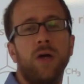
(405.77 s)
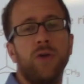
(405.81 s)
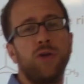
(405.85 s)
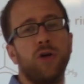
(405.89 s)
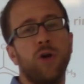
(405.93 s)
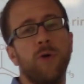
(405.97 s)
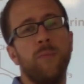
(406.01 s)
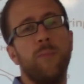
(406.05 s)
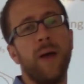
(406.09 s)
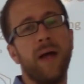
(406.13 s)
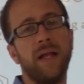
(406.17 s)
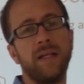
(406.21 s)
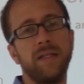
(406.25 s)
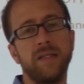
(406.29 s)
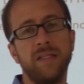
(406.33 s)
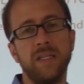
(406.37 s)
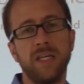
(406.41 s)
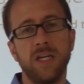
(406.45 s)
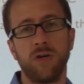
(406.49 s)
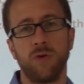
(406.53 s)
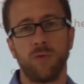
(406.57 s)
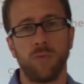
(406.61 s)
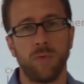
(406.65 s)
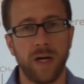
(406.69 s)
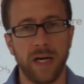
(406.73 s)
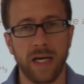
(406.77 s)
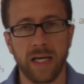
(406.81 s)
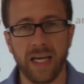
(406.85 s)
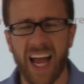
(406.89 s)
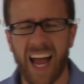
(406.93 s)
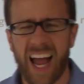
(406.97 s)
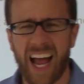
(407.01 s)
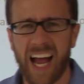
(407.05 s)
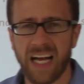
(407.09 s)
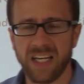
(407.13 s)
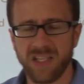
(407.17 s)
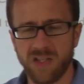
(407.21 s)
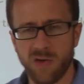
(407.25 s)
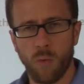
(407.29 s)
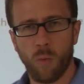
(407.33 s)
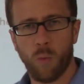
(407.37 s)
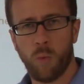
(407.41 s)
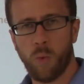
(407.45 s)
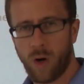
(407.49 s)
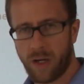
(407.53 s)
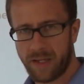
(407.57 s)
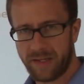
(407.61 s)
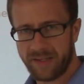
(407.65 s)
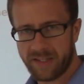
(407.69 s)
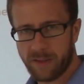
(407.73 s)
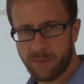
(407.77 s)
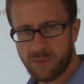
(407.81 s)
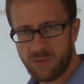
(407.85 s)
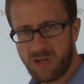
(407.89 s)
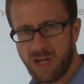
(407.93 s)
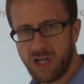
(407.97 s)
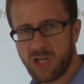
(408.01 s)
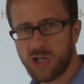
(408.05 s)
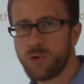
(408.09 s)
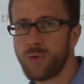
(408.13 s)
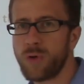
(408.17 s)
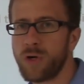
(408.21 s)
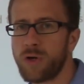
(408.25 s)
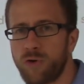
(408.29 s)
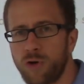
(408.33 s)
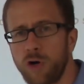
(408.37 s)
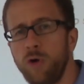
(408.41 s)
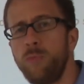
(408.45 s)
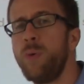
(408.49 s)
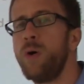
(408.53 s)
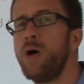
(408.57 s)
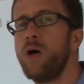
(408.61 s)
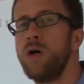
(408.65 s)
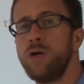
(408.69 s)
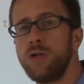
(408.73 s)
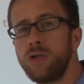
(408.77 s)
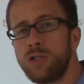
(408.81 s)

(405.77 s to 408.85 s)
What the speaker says: Your benzene ring has 1 substituent group,